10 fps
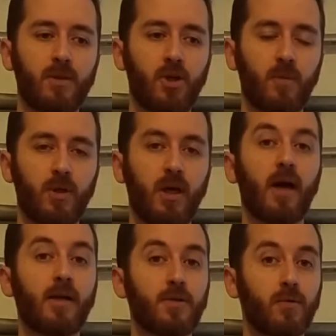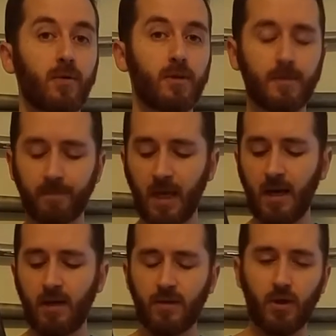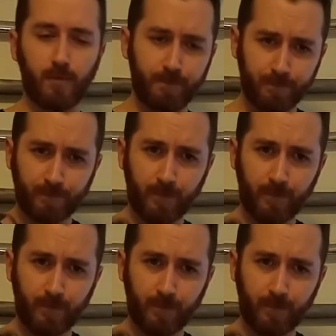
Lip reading: German cutting swords. So